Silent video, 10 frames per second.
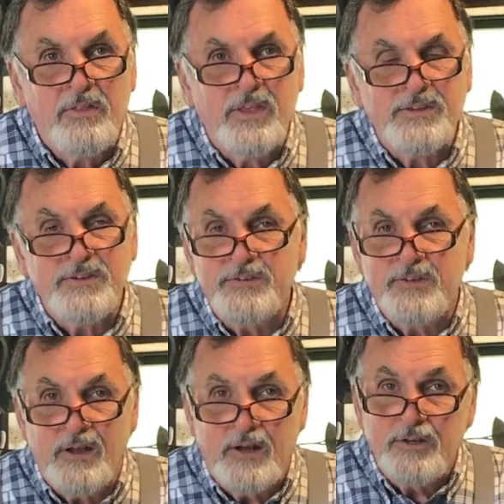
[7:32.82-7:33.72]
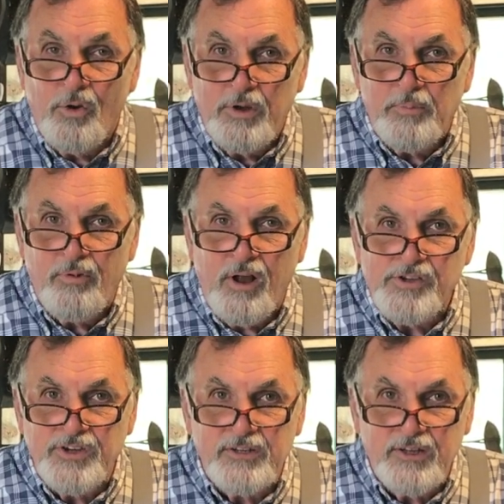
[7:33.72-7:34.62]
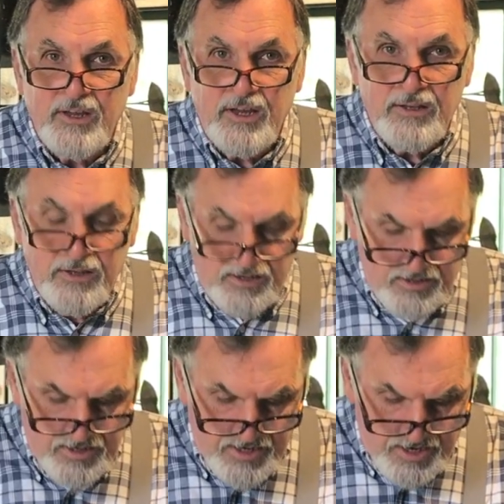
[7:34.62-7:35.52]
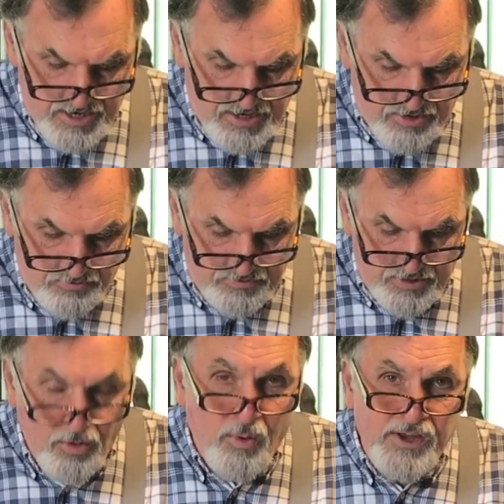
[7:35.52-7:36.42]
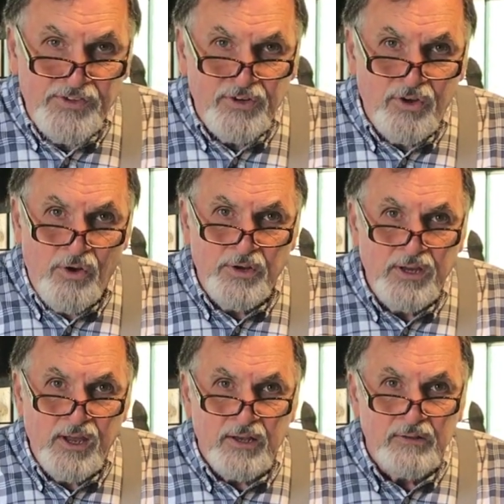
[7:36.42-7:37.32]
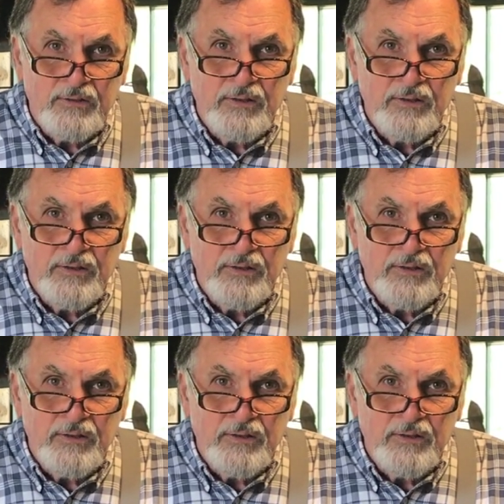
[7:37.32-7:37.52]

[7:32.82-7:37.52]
This is an ongoing project and got a ways to go yet.